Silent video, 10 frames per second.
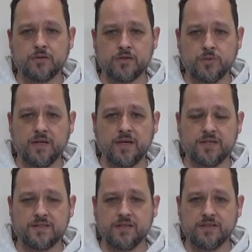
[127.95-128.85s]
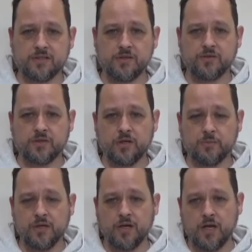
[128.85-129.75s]
the 2018 stuff's got
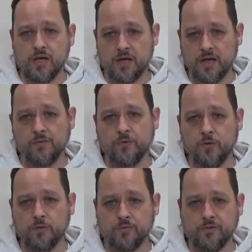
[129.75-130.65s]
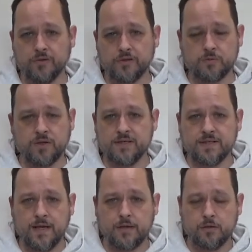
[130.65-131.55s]
to be a higher level than the
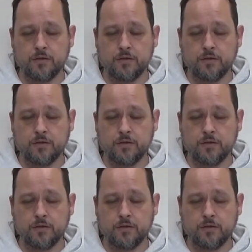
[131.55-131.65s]
2010,